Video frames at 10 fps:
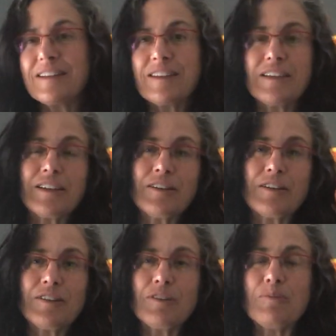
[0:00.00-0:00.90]

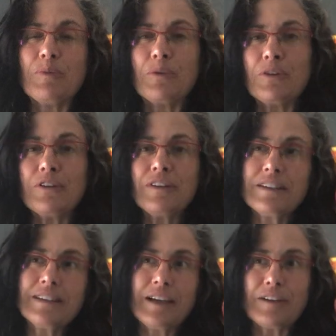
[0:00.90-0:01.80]
the more
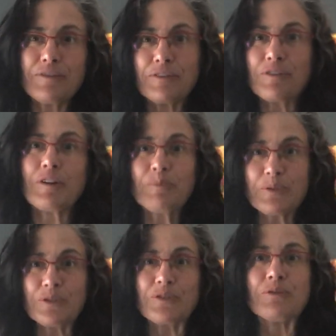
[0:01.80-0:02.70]
life
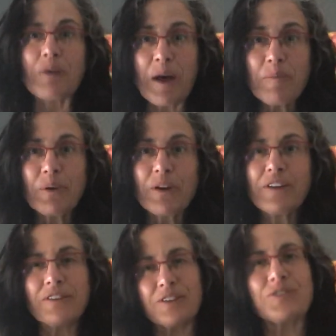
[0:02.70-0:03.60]
crumples you up,
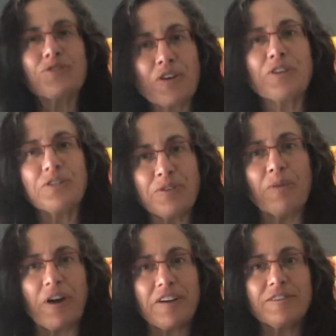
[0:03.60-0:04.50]
the stronger you
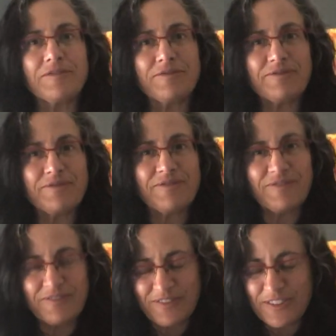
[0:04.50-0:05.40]
are.
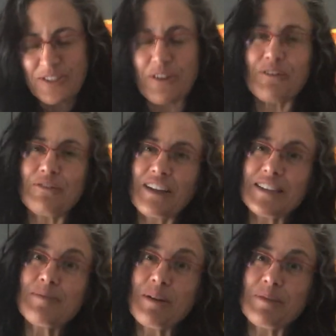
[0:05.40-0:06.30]
So
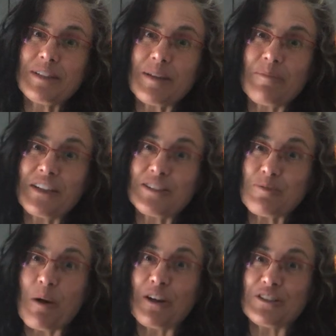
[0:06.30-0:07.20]
that's maybe something to
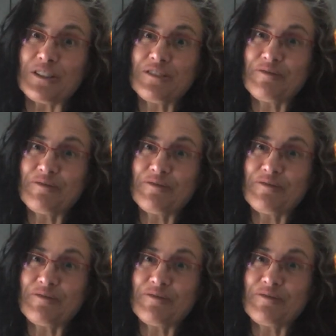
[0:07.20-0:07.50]
ponder.